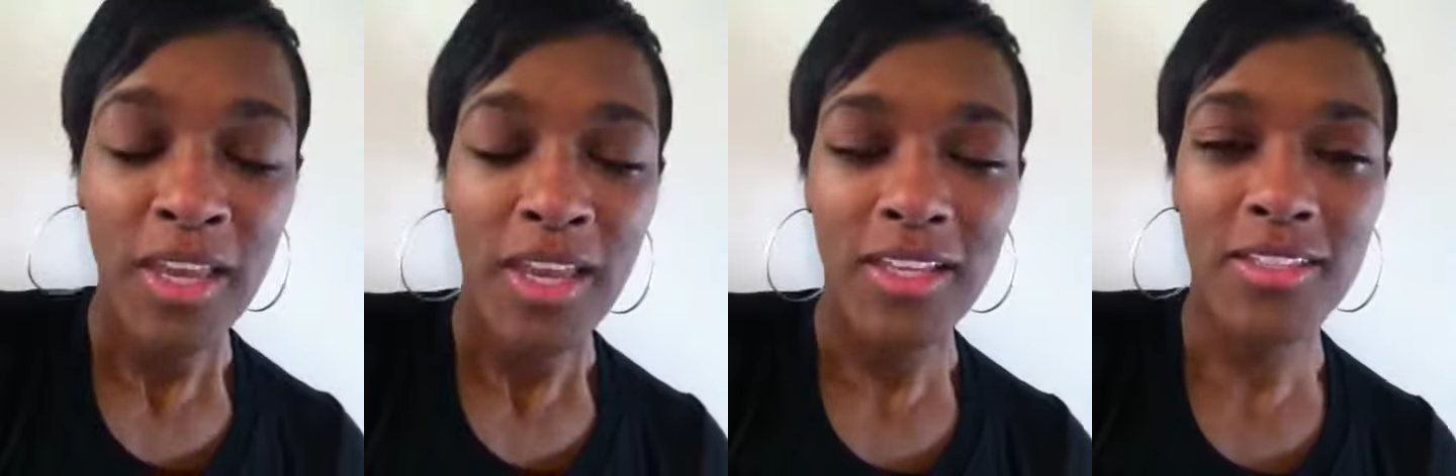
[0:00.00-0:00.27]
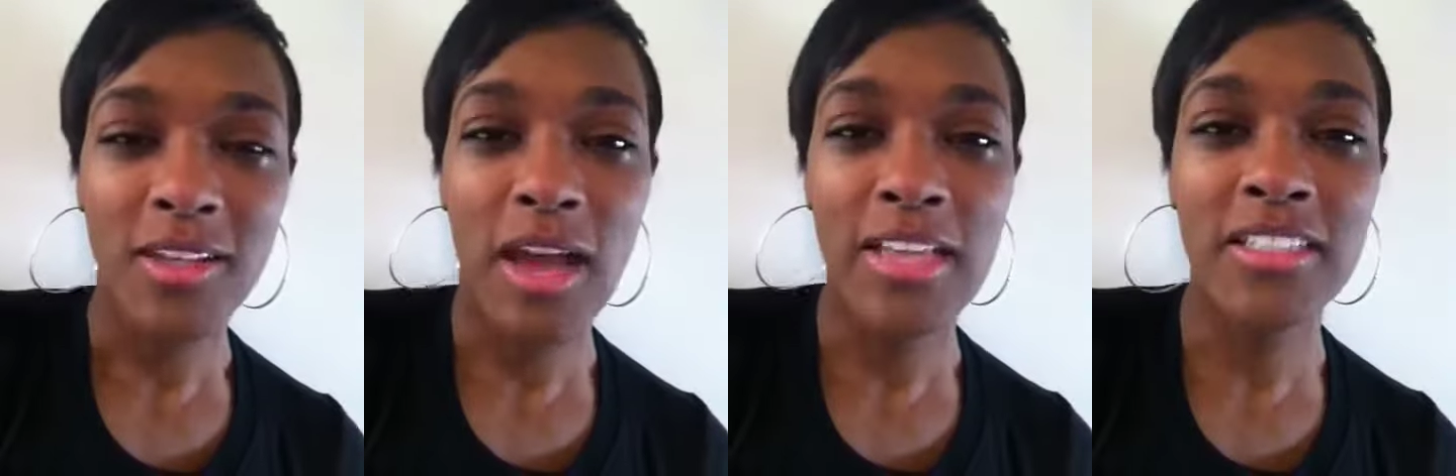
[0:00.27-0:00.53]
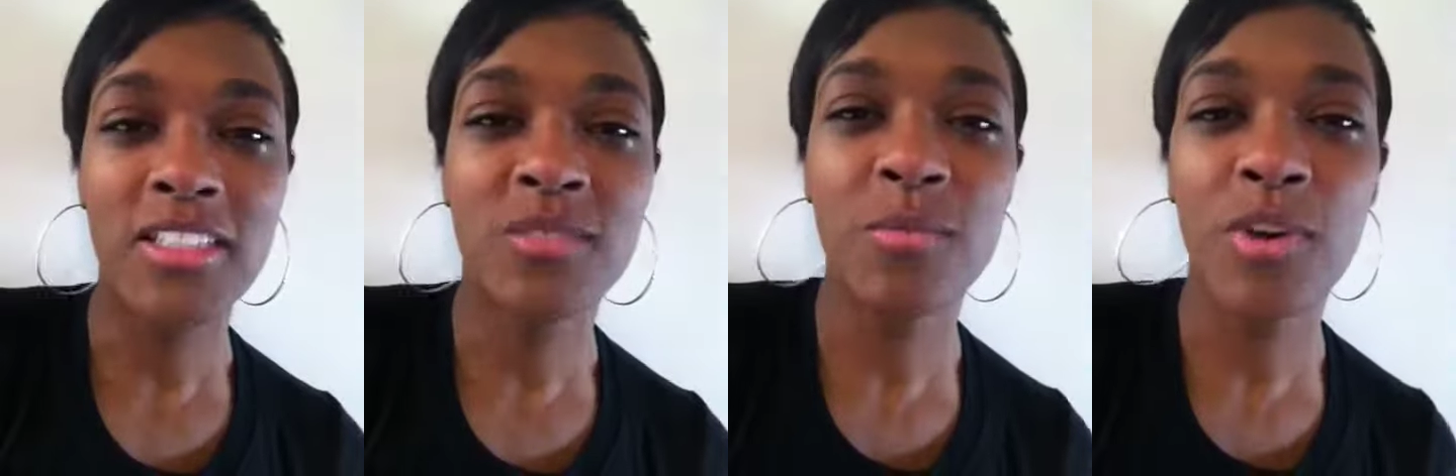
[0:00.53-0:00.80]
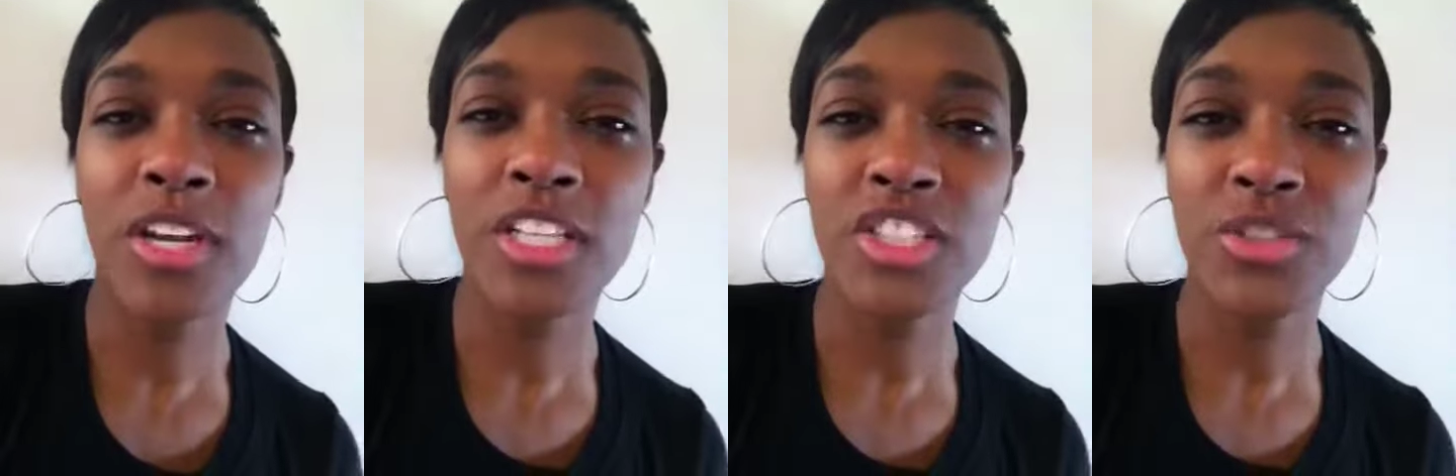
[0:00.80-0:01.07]
And so I just
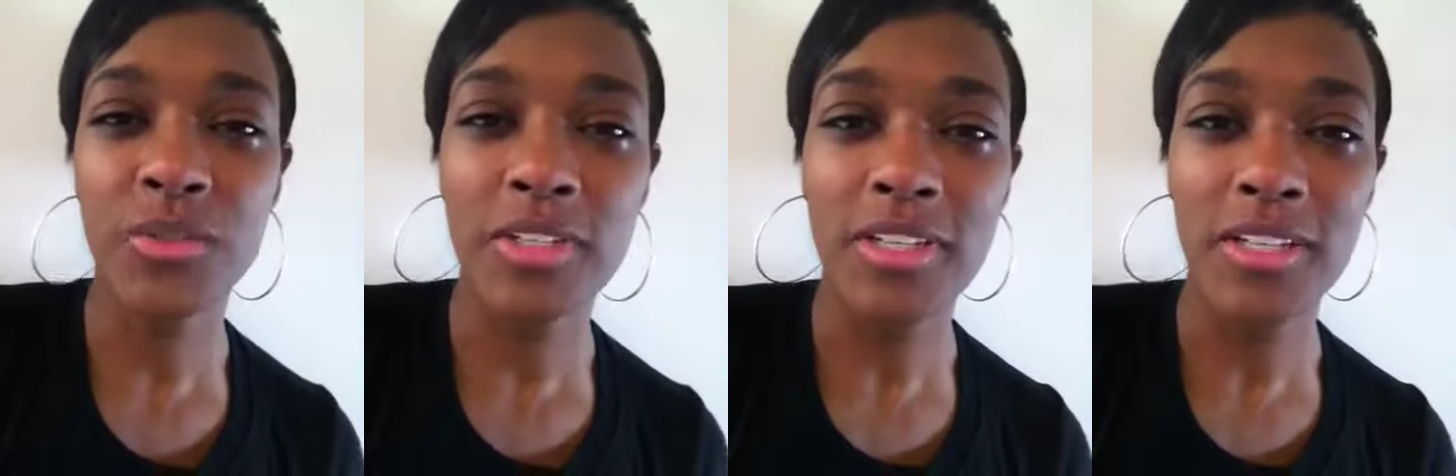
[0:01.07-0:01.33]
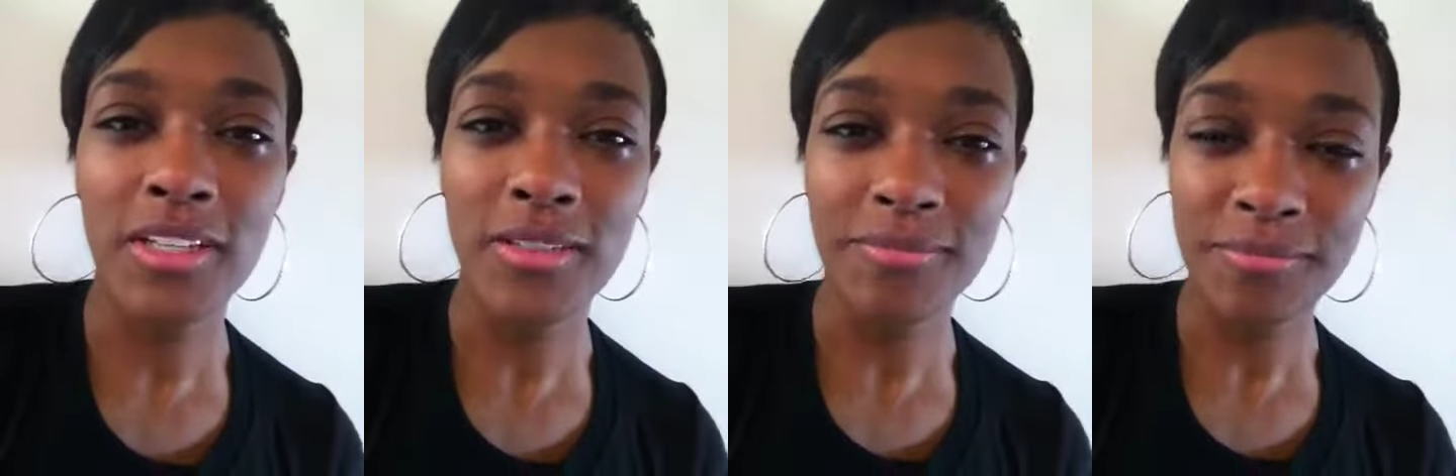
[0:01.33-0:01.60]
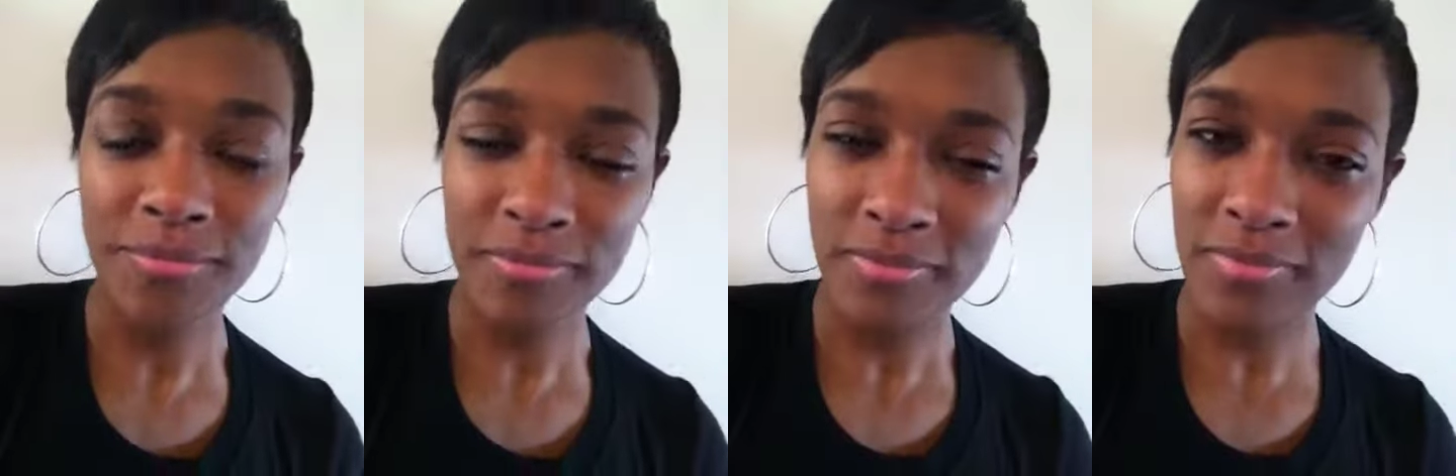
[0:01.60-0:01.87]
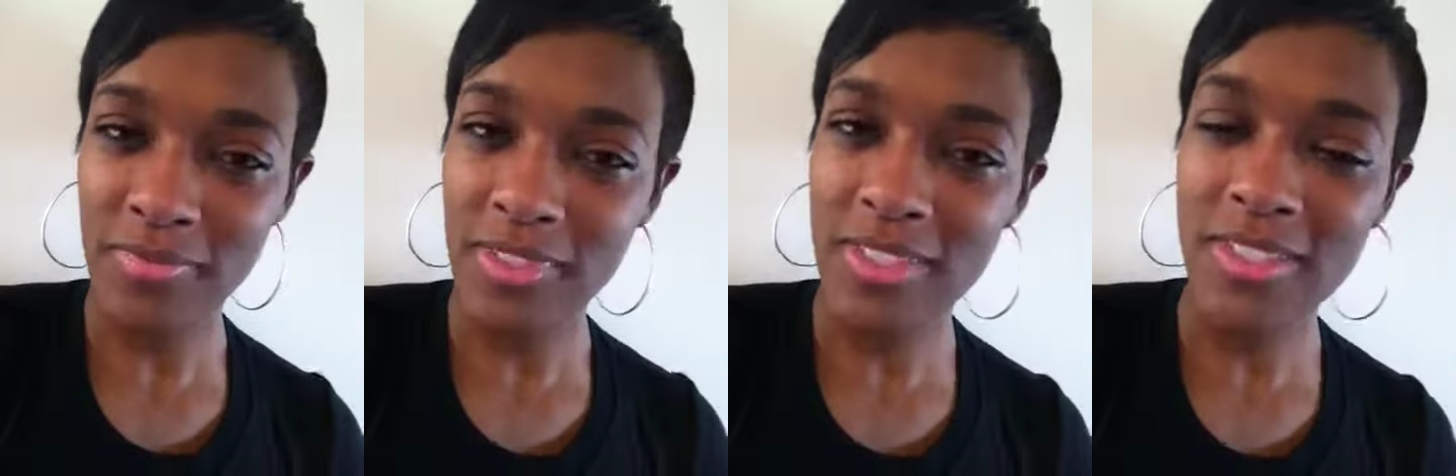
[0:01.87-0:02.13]
wanted you to
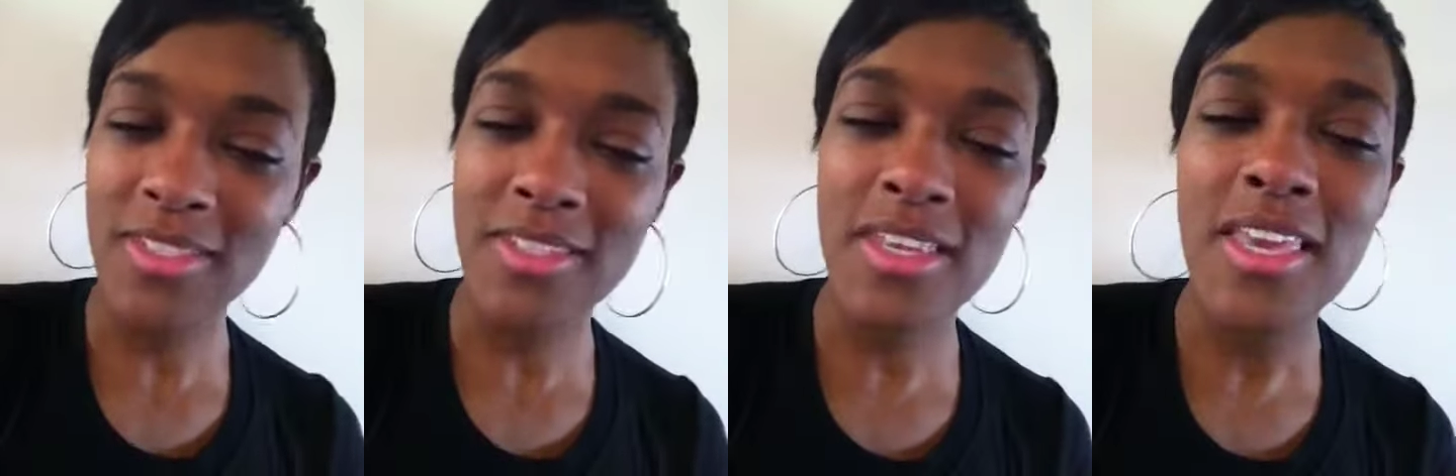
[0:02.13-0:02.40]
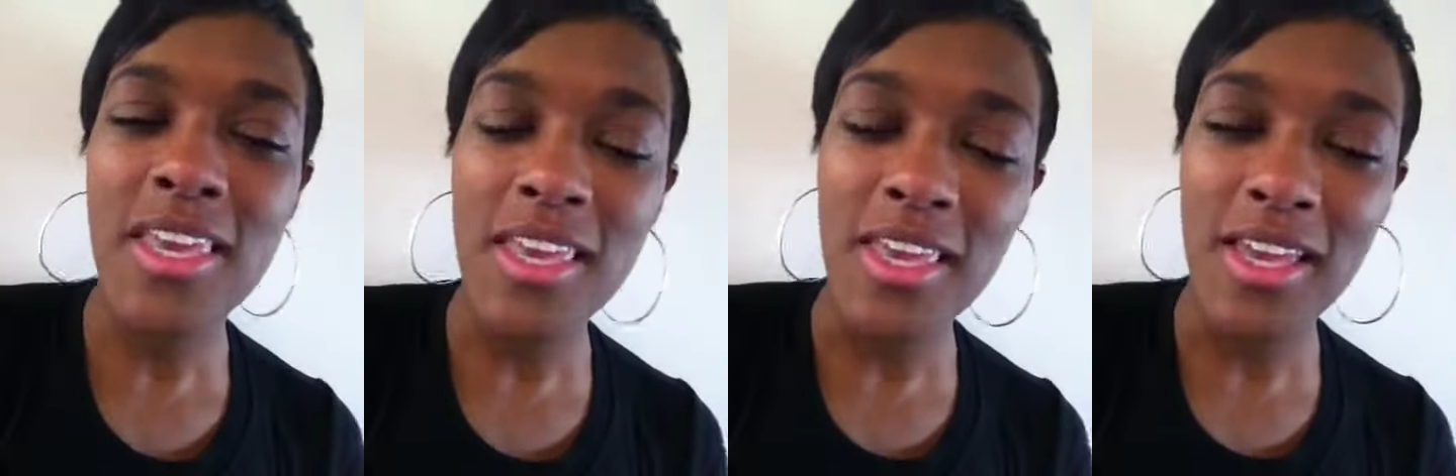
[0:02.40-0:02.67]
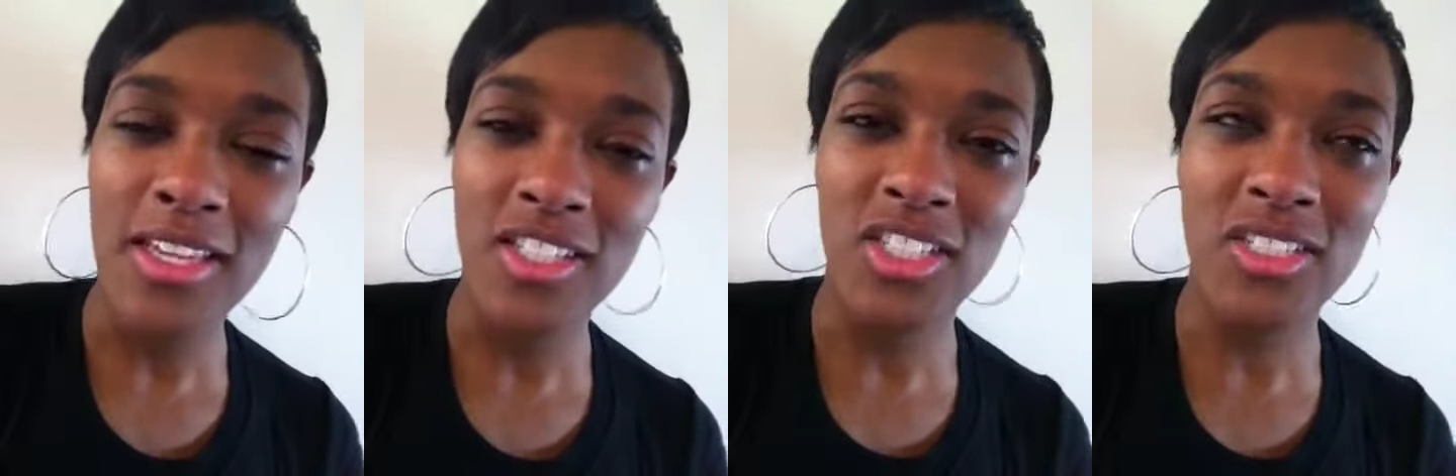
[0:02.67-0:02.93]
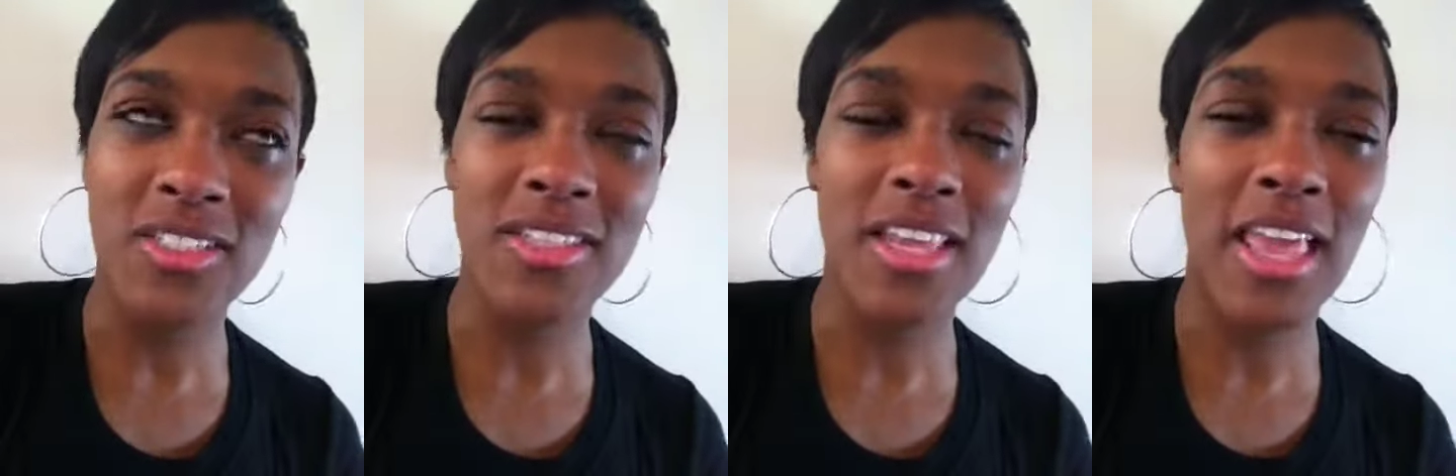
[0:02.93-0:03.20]
see and
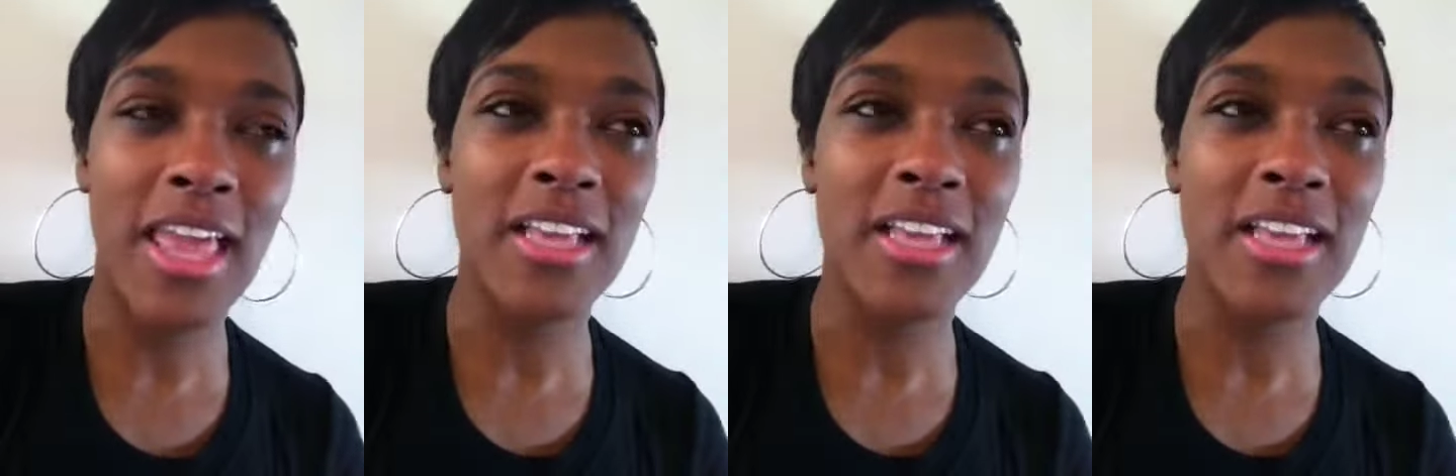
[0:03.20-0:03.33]
just